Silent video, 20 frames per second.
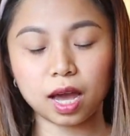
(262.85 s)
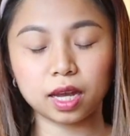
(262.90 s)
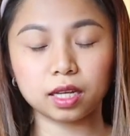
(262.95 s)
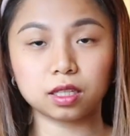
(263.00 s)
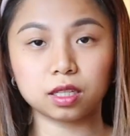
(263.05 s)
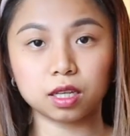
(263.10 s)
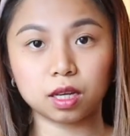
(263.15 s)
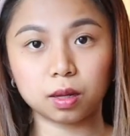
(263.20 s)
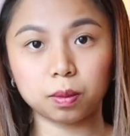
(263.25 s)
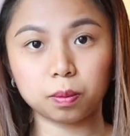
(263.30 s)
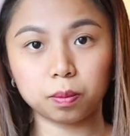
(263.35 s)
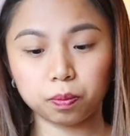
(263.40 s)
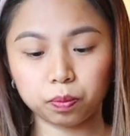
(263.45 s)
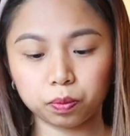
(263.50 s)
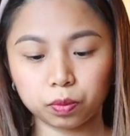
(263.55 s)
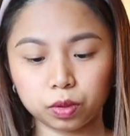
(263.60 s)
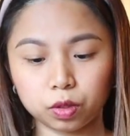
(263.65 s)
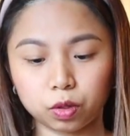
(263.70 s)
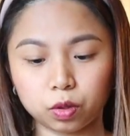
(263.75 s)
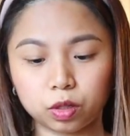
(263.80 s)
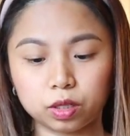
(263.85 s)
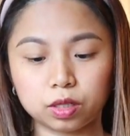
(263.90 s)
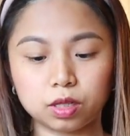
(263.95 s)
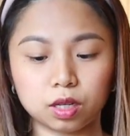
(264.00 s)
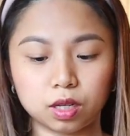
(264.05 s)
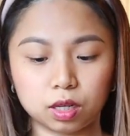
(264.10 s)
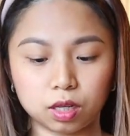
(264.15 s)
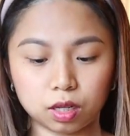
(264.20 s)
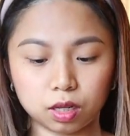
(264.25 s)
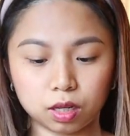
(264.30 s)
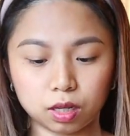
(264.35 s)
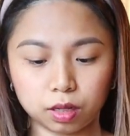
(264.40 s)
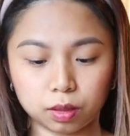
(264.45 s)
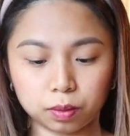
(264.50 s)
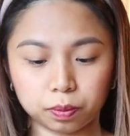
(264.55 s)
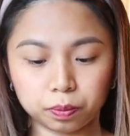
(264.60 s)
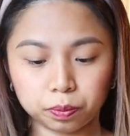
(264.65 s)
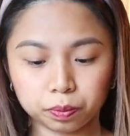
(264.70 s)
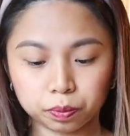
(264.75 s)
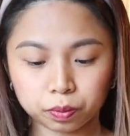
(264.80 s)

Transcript: item or the